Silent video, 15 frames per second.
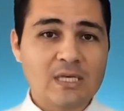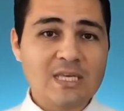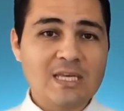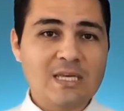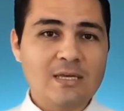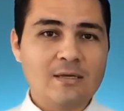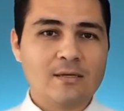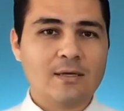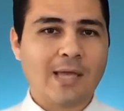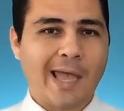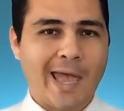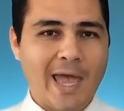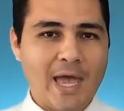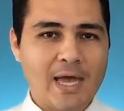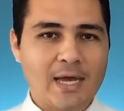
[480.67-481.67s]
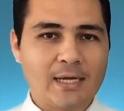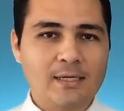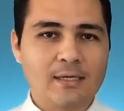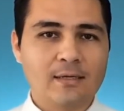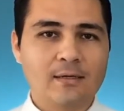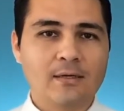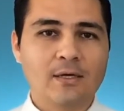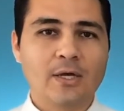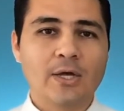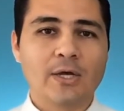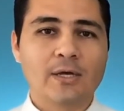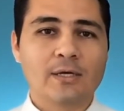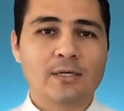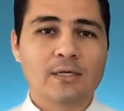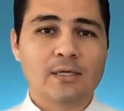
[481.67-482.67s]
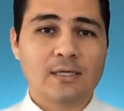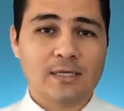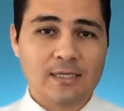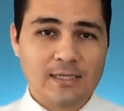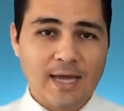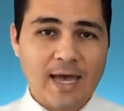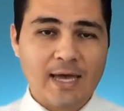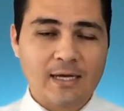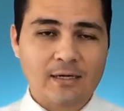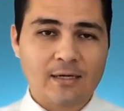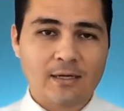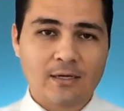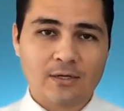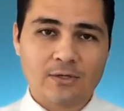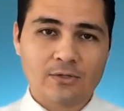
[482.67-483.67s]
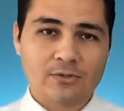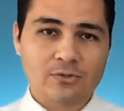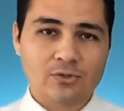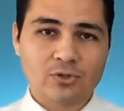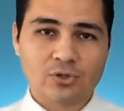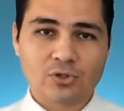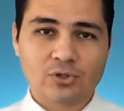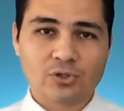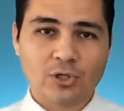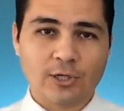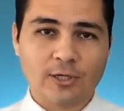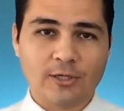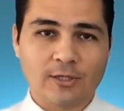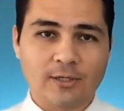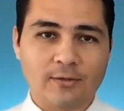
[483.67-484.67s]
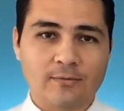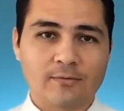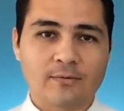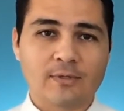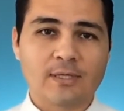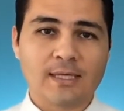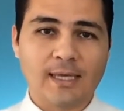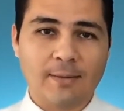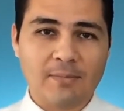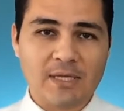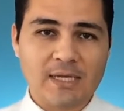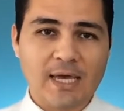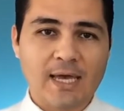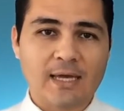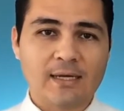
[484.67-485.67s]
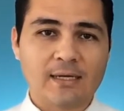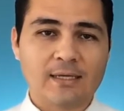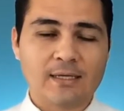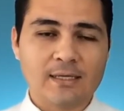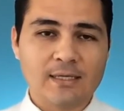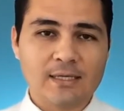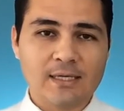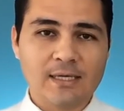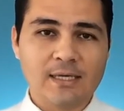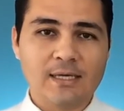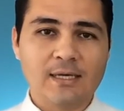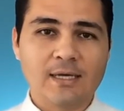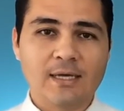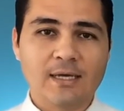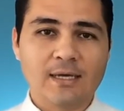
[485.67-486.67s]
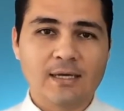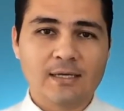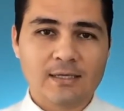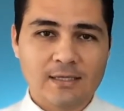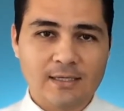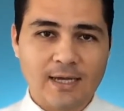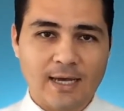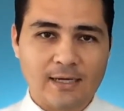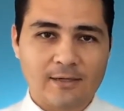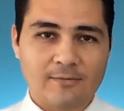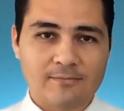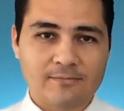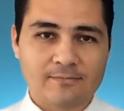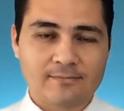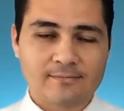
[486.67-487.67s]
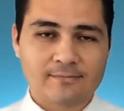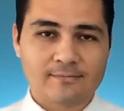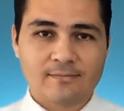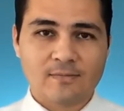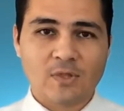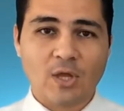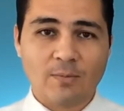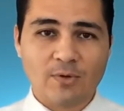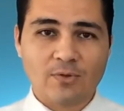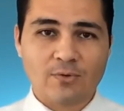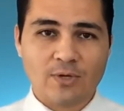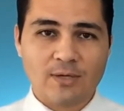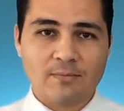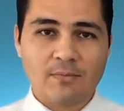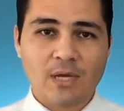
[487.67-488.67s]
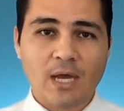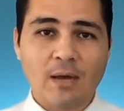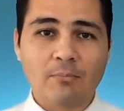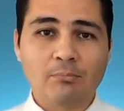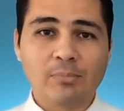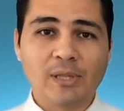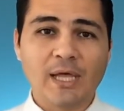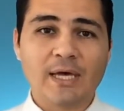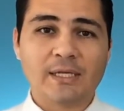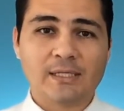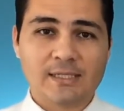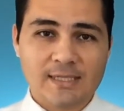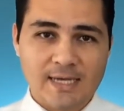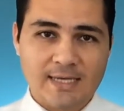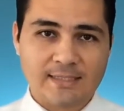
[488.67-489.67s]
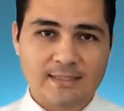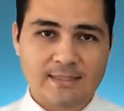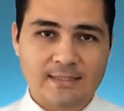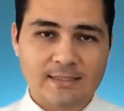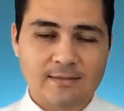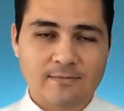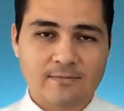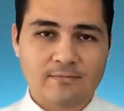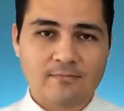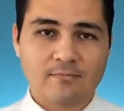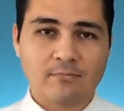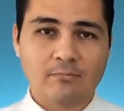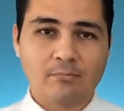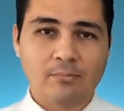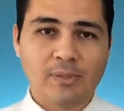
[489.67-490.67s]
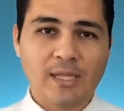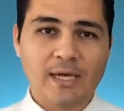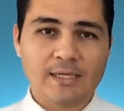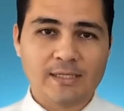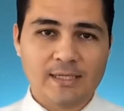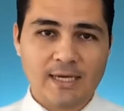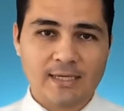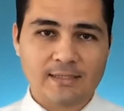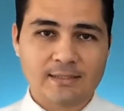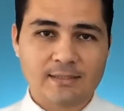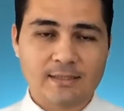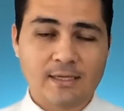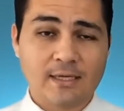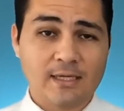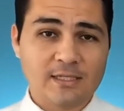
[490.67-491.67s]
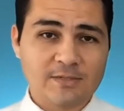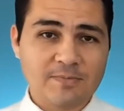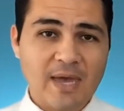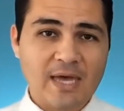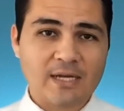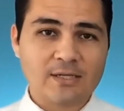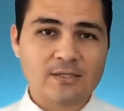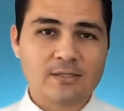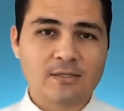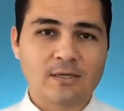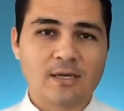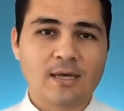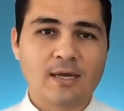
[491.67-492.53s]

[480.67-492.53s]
y, and, girar, turn. Caminar y girar. Number 3, blood test. Blood test. In Spanish,